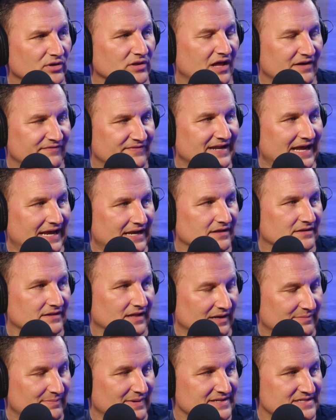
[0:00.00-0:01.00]
pull off an
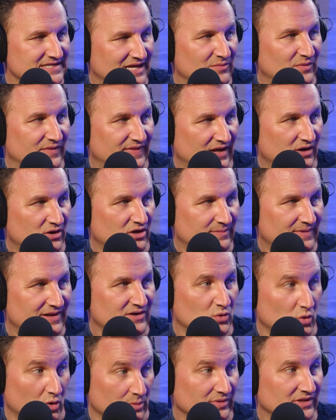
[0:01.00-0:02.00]
8:00 bedtime when they go to
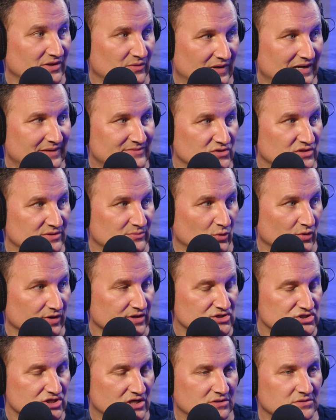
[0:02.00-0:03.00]
bed normally when I do the
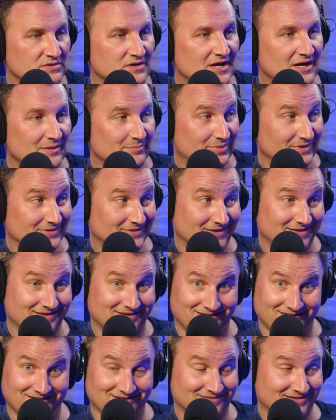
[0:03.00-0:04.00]
morning show, but
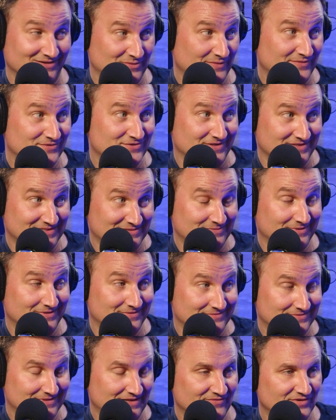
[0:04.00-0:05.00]
like, hey, like we have a chance to be
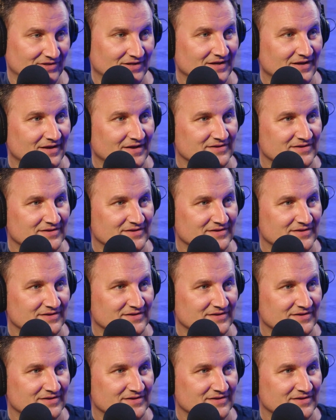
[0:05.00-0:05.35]
at 7.